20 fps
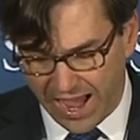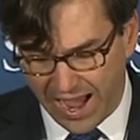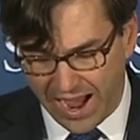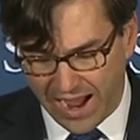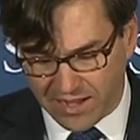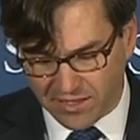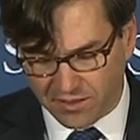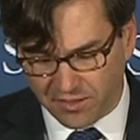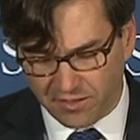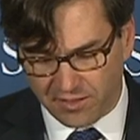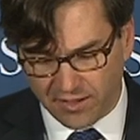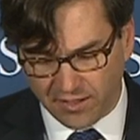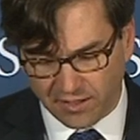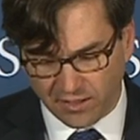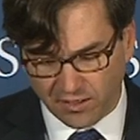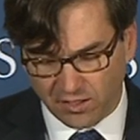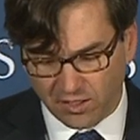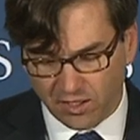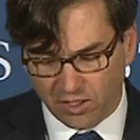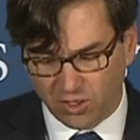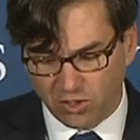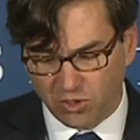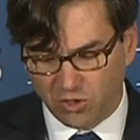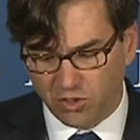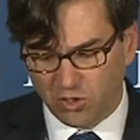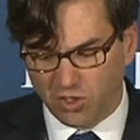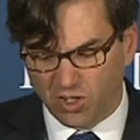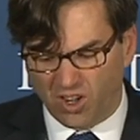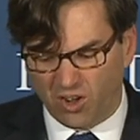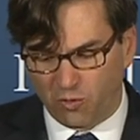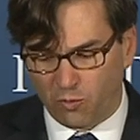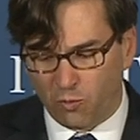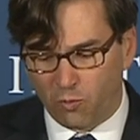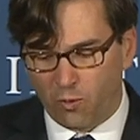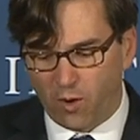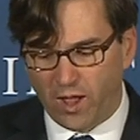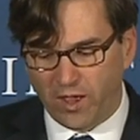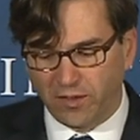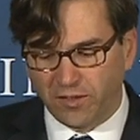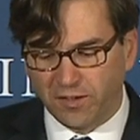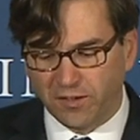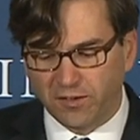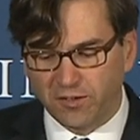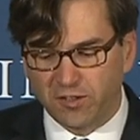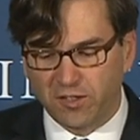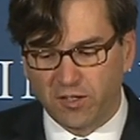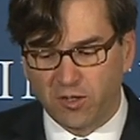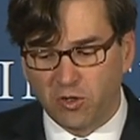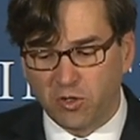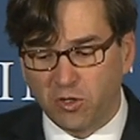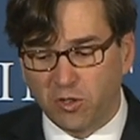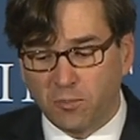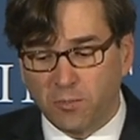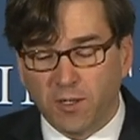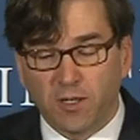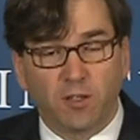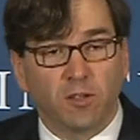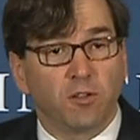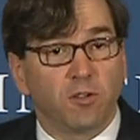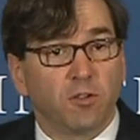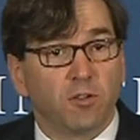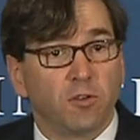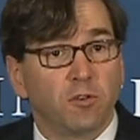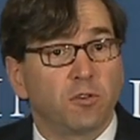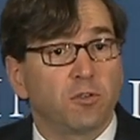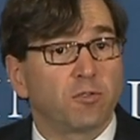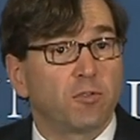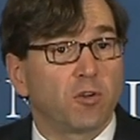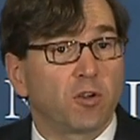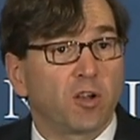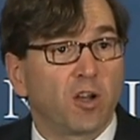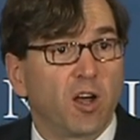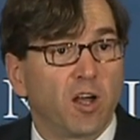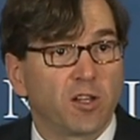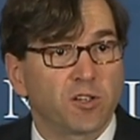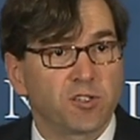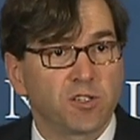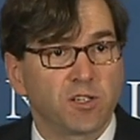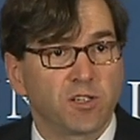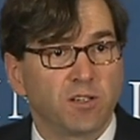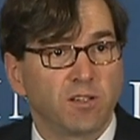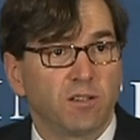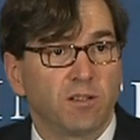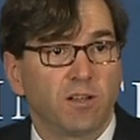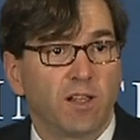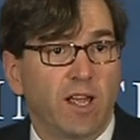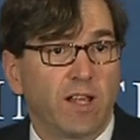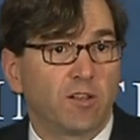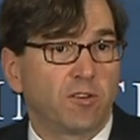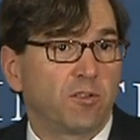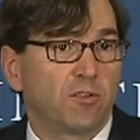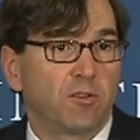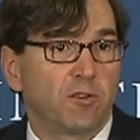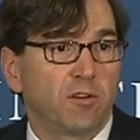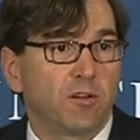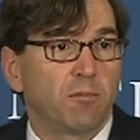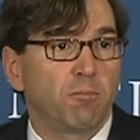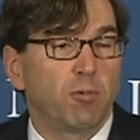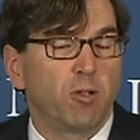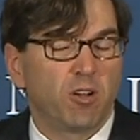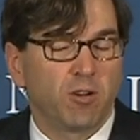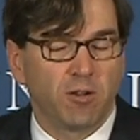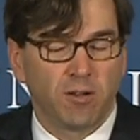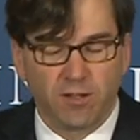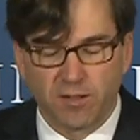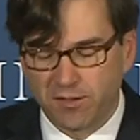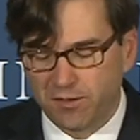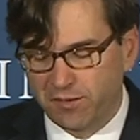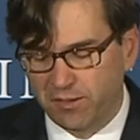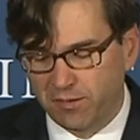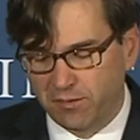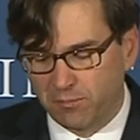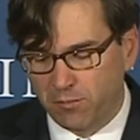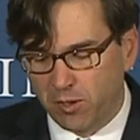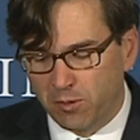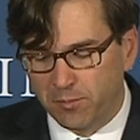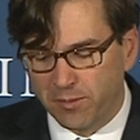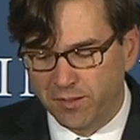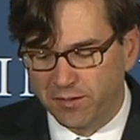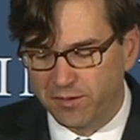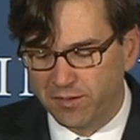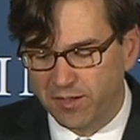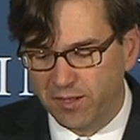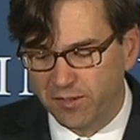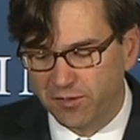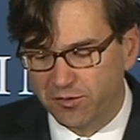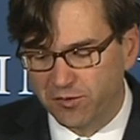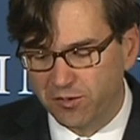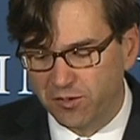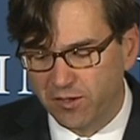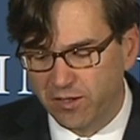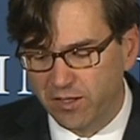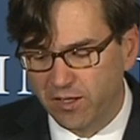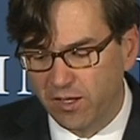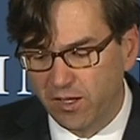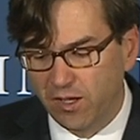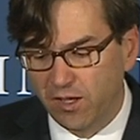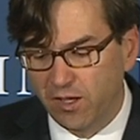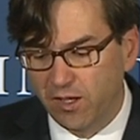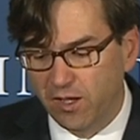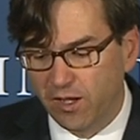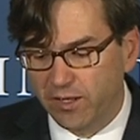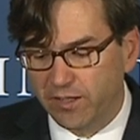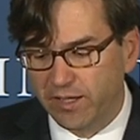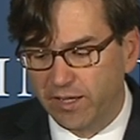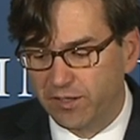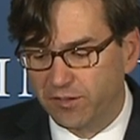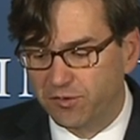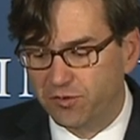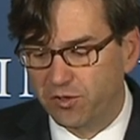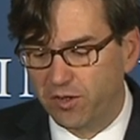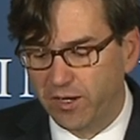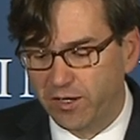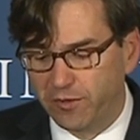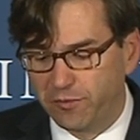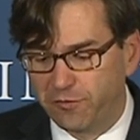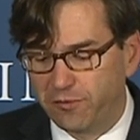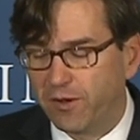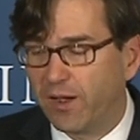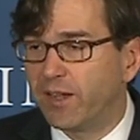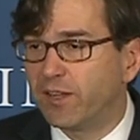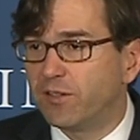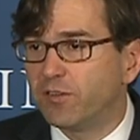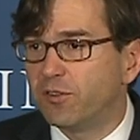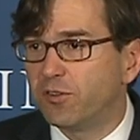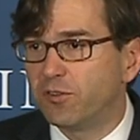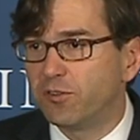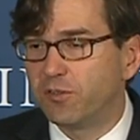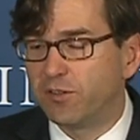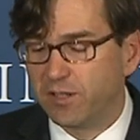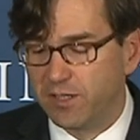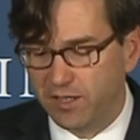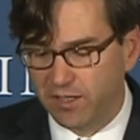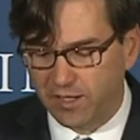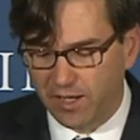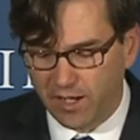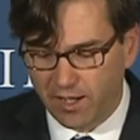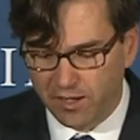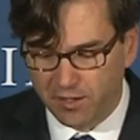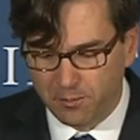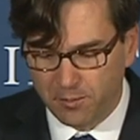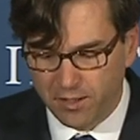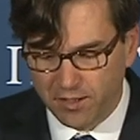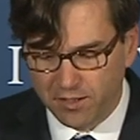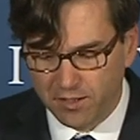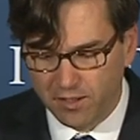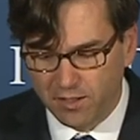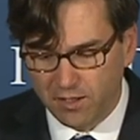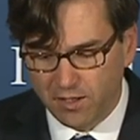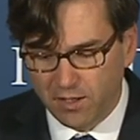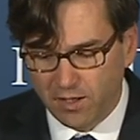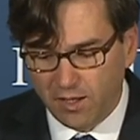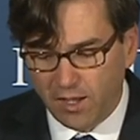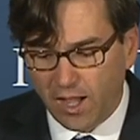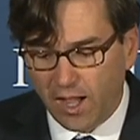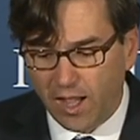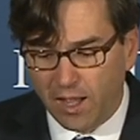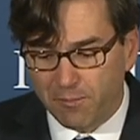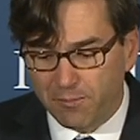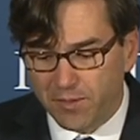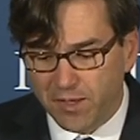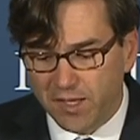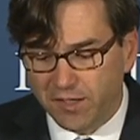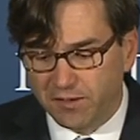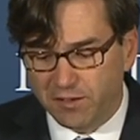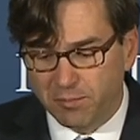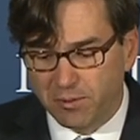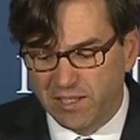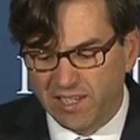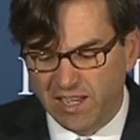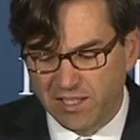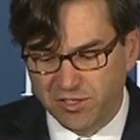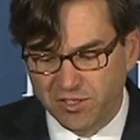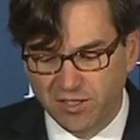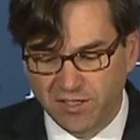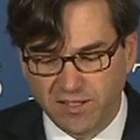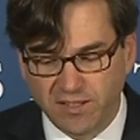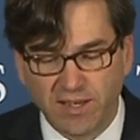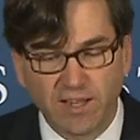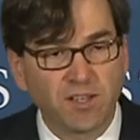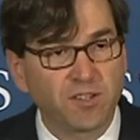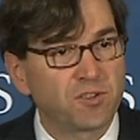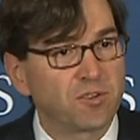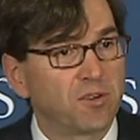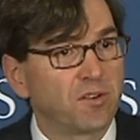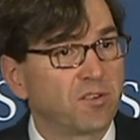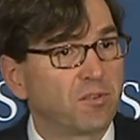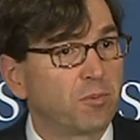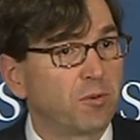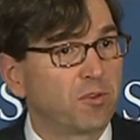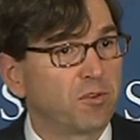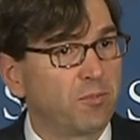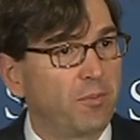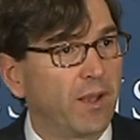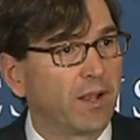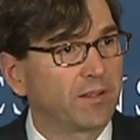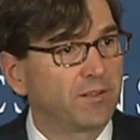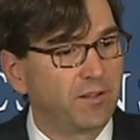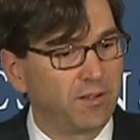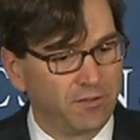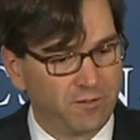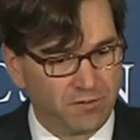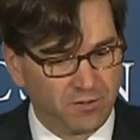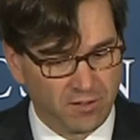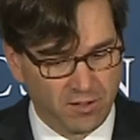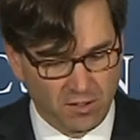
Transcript: I think while this could be a useful caution at certain periods and moments in history against trying to fine-tune the economy, it's a potentially dangerous perspective